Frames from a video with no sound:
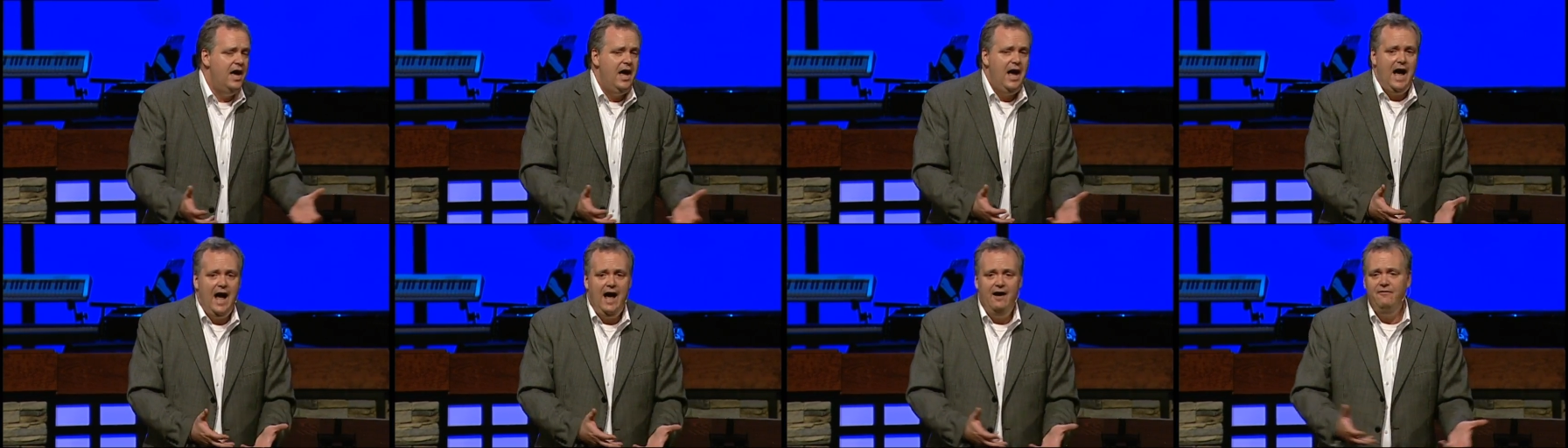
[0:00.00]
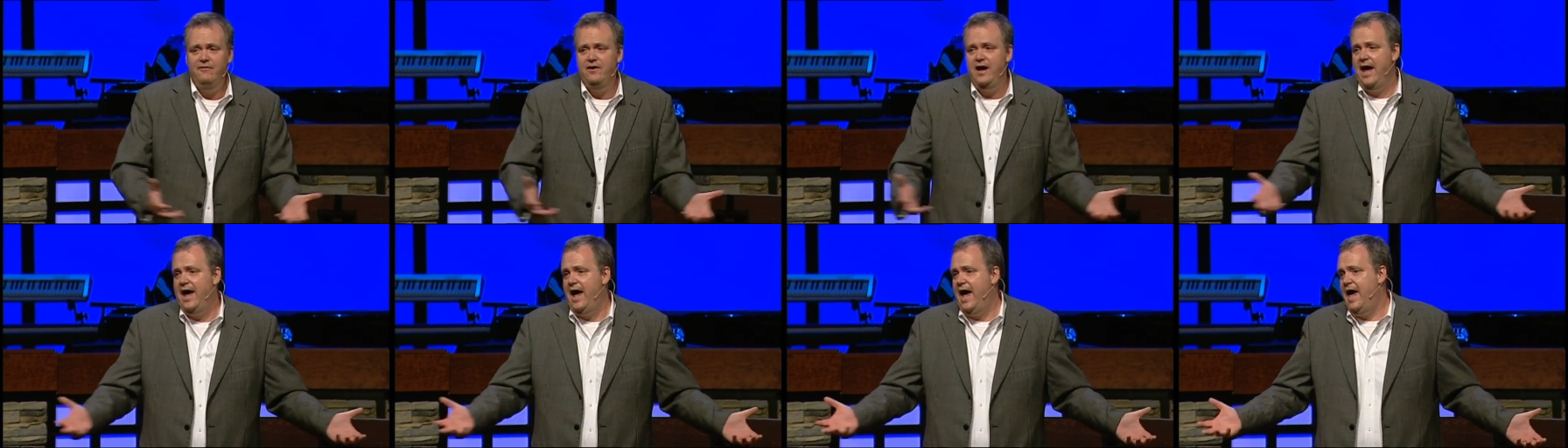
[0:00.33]

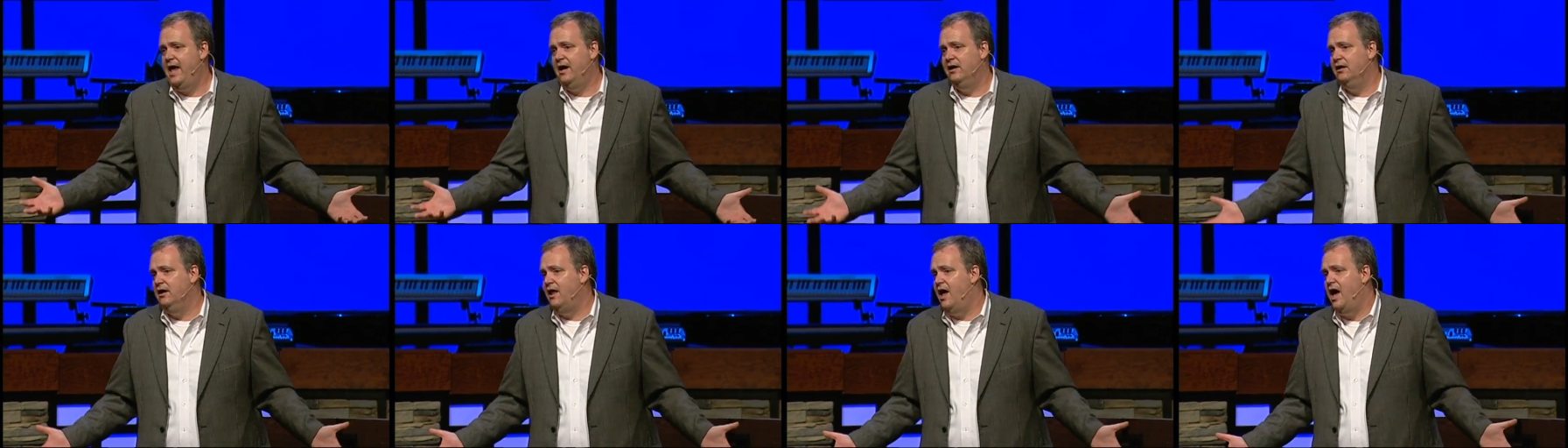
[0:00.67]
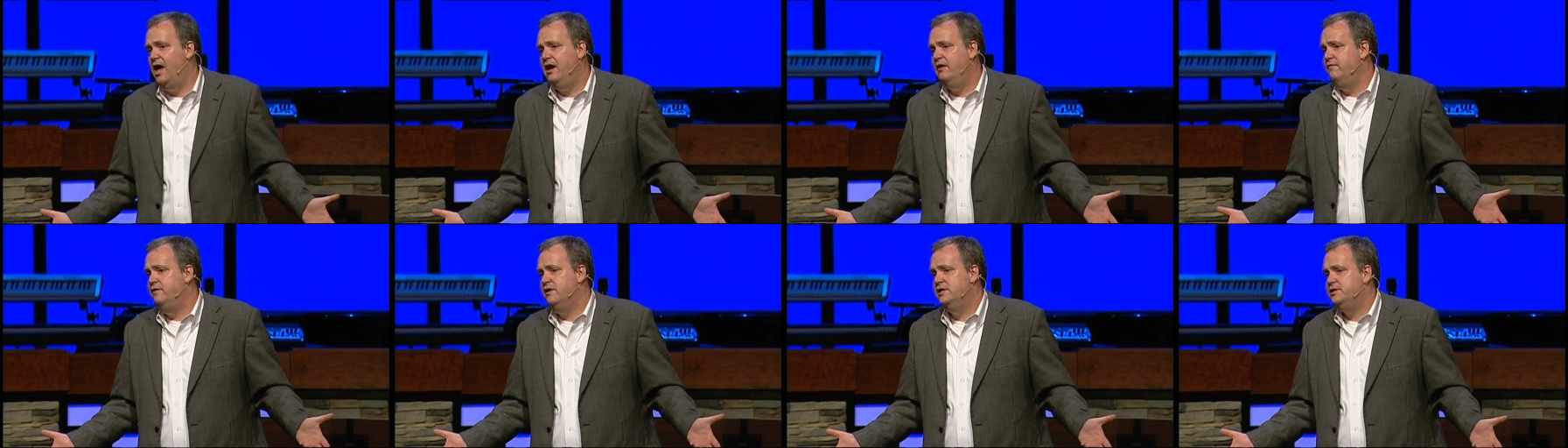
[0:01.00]
I've got, had a
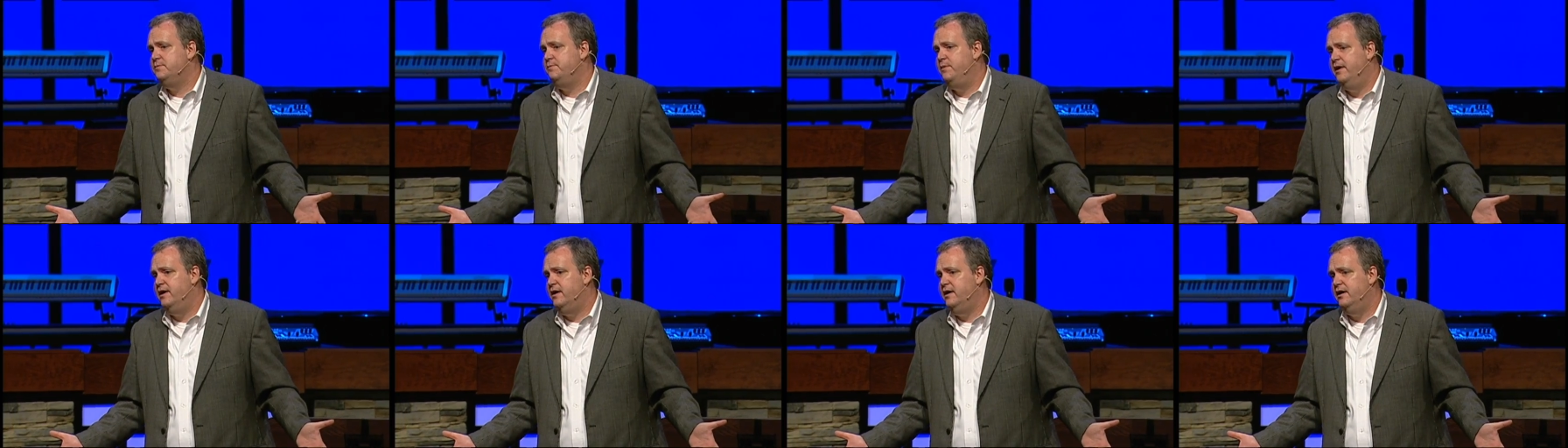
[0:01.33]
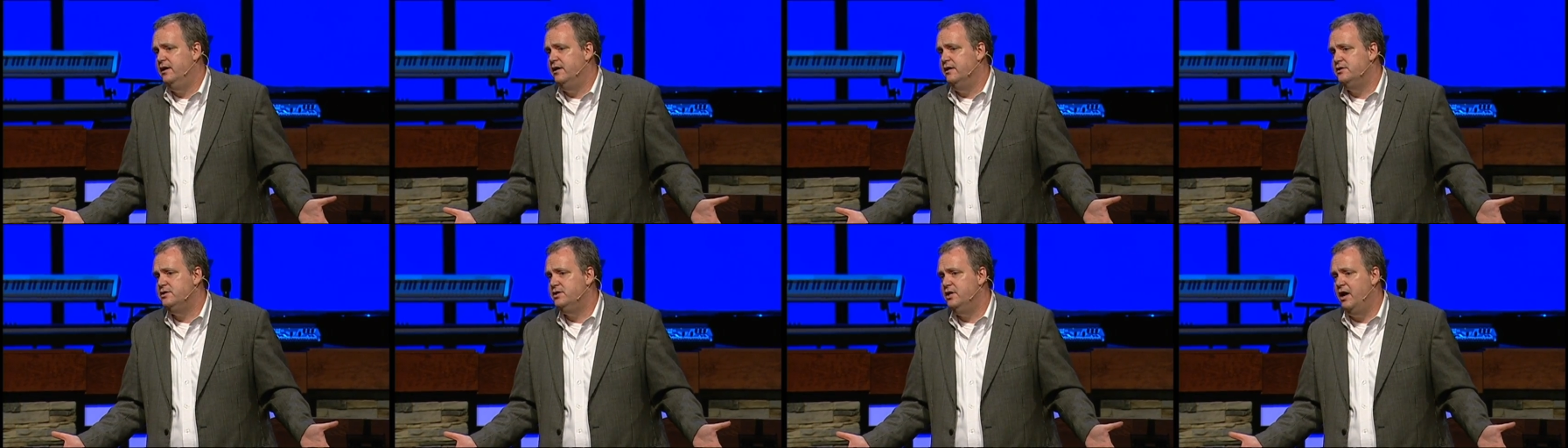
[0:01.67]
lot of experience.